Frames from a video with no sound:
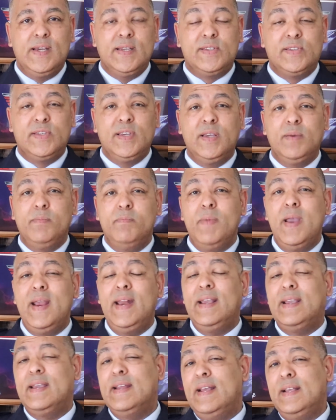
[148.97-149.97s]
seeing
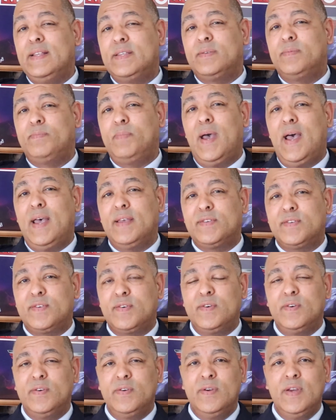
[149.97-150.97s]
many cadets pass
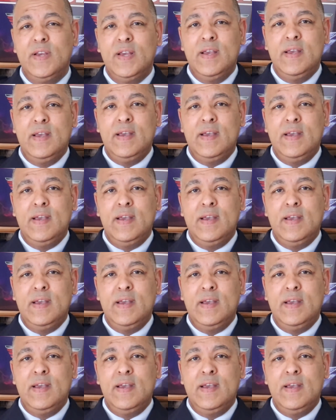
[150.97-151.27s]
through